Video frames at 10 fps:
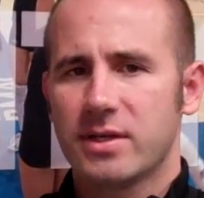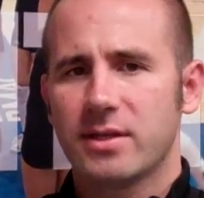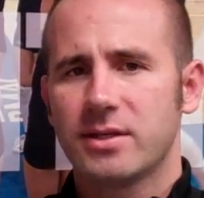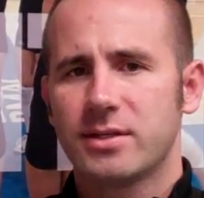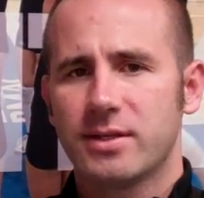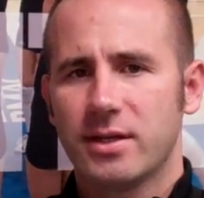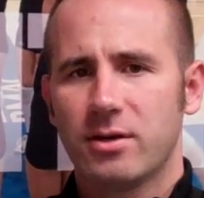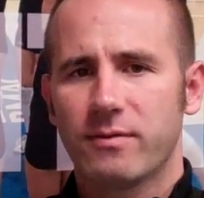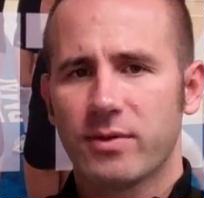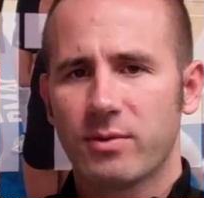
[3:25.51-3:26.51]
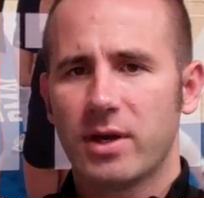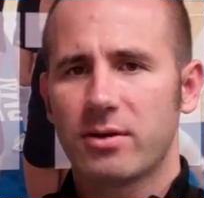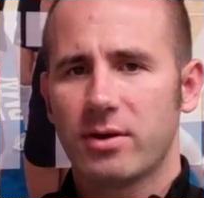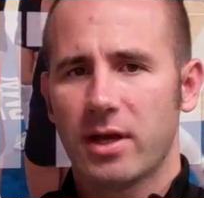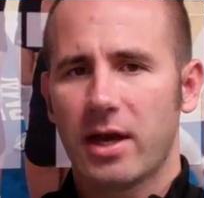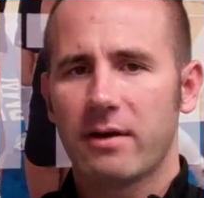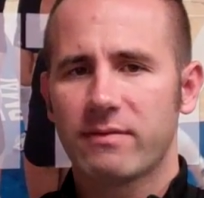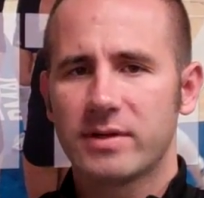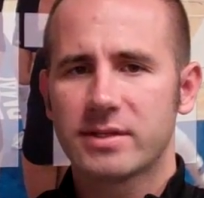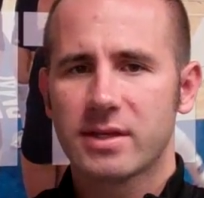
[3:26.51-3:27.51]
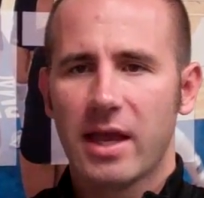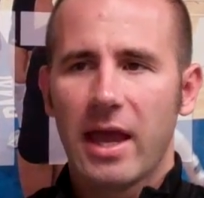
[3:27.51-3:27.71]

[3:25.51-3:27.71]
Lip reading: I think she's hitting over 300 in conference.